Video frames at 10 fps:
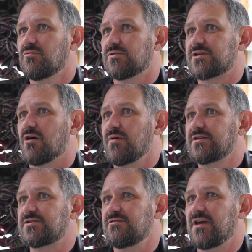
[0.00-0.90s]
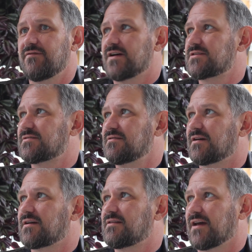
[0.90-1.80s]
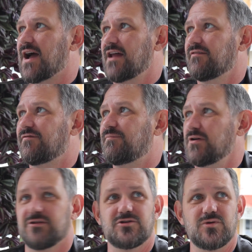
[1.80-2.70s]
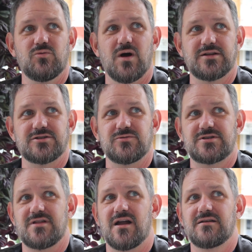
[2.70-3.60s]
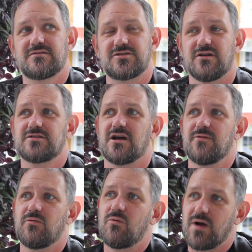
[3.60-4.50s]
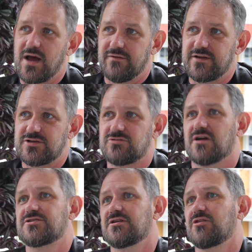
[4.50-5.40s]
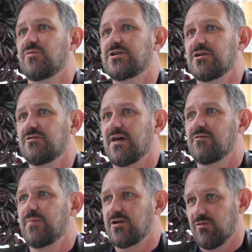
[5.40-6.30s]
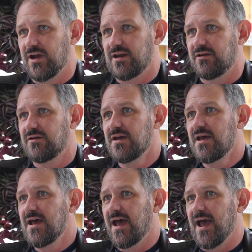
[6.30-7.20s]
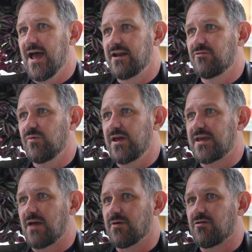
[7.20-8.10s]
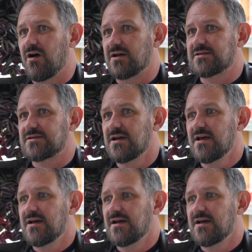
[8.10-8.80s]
was going to give us the kind of buildings we wanted. So we started talking about, well, what kind of construction could we do that would be green, and we came across